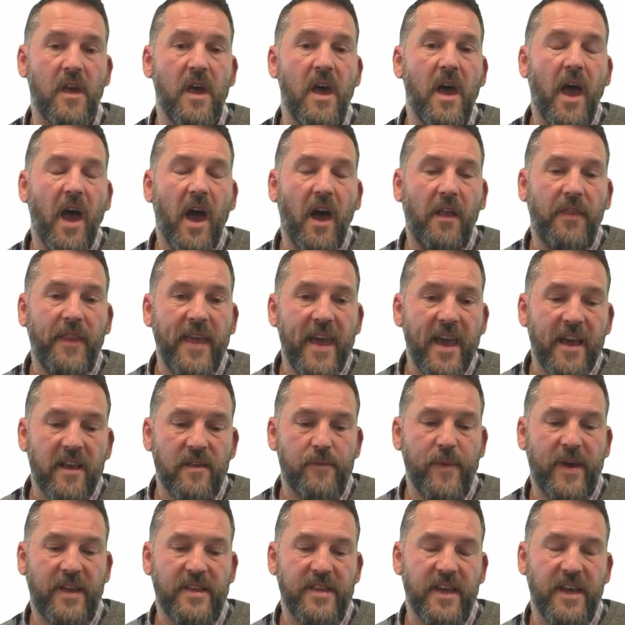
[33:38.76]
and the
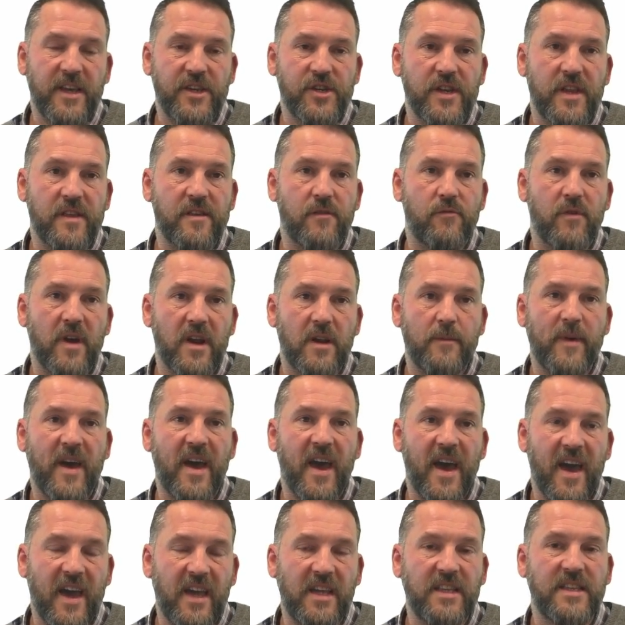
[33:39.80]
expectation is around about
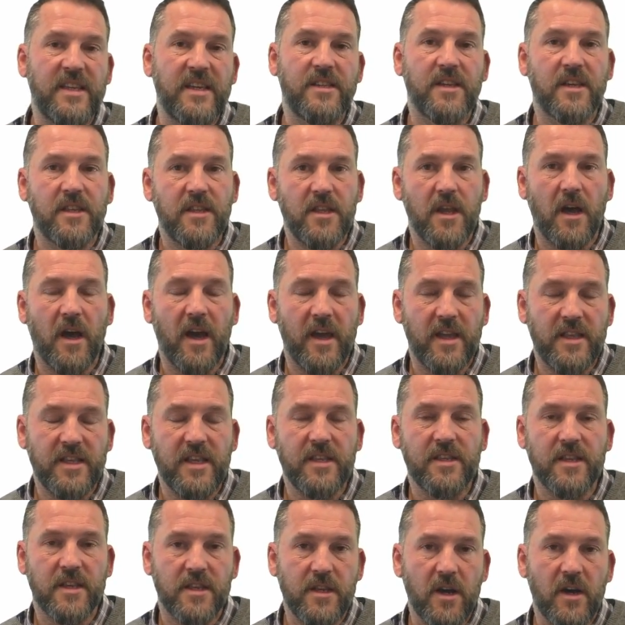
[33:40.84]
80 to
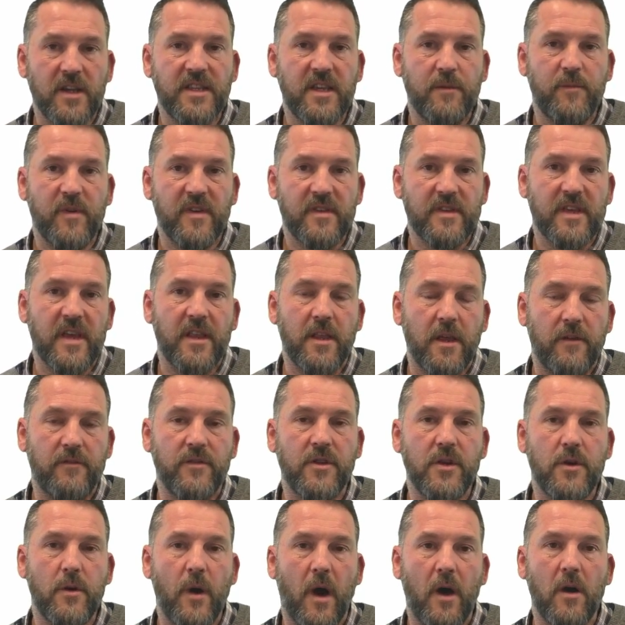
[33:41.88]
90% of
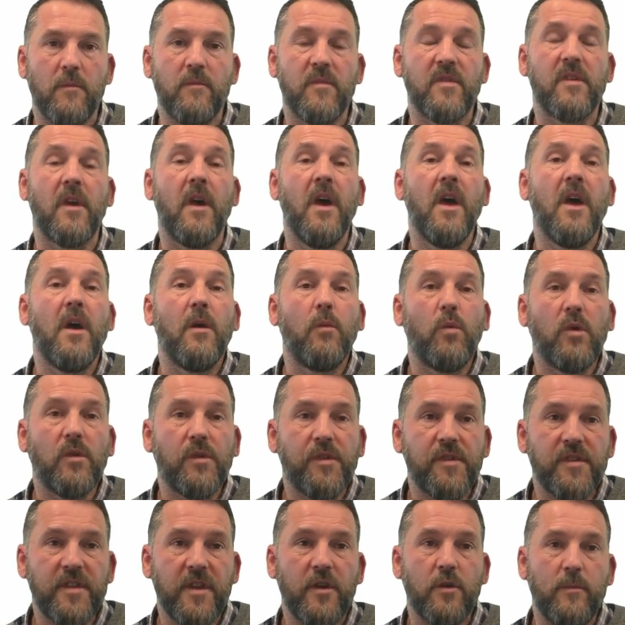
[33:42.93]
new homes will
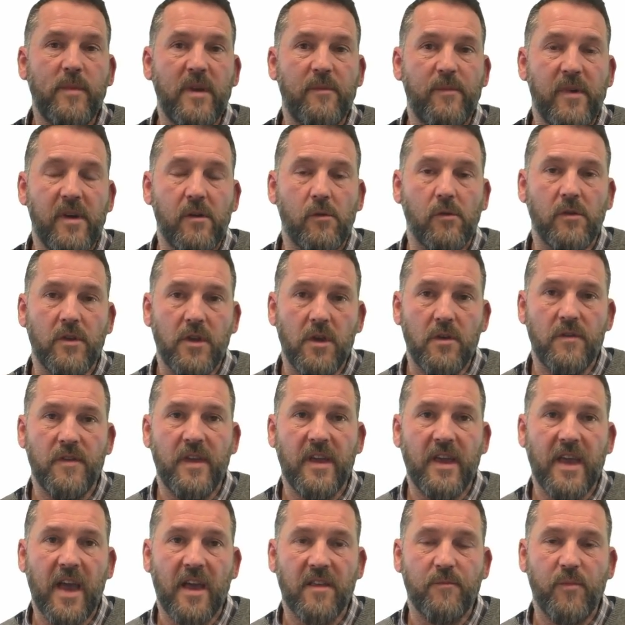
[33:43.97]
still be built using
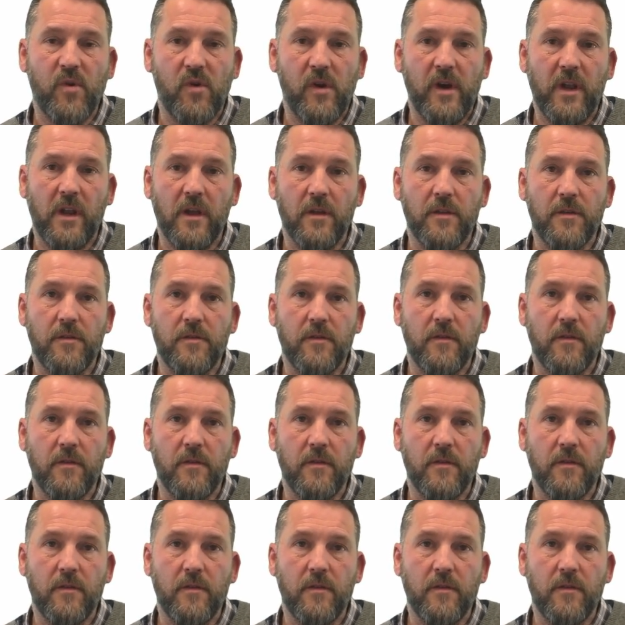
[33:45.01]
gas boilers.